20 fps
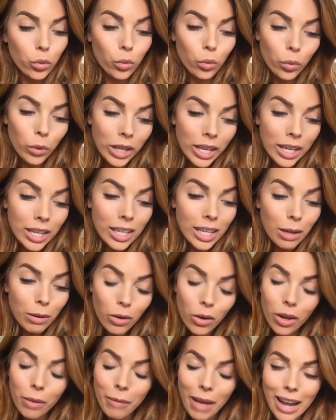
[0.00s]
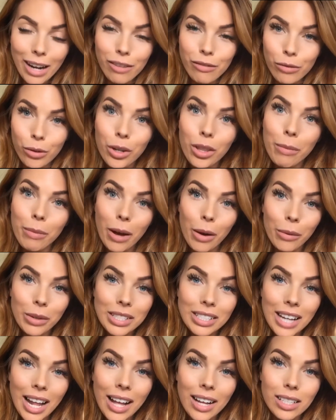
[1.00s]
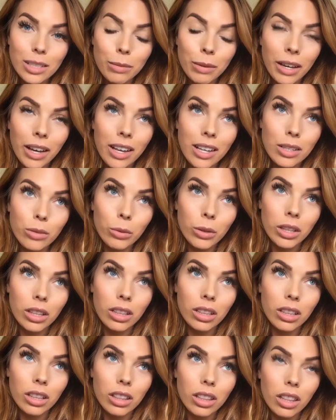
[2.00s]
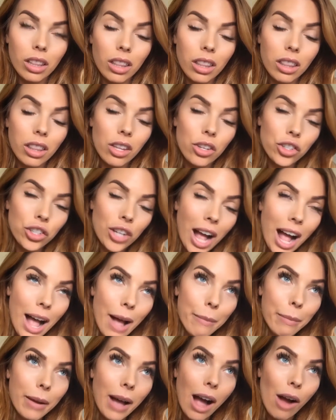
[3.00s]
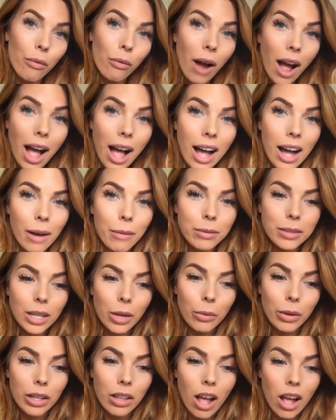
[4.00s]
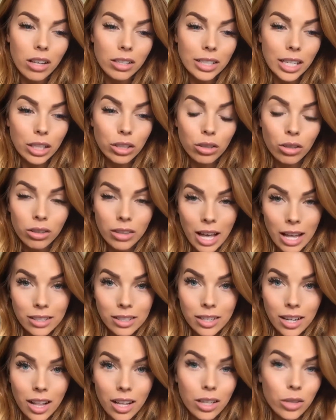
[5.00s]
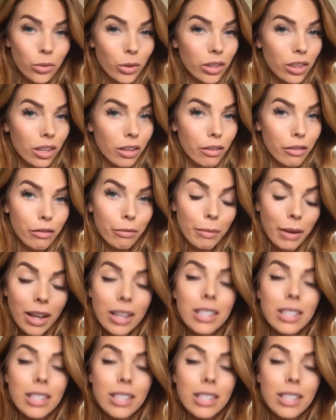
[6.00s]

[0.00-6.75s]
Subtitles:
We keep going back and forth about what's next, because when the shop got robbed and we lost like $2,000 worth of my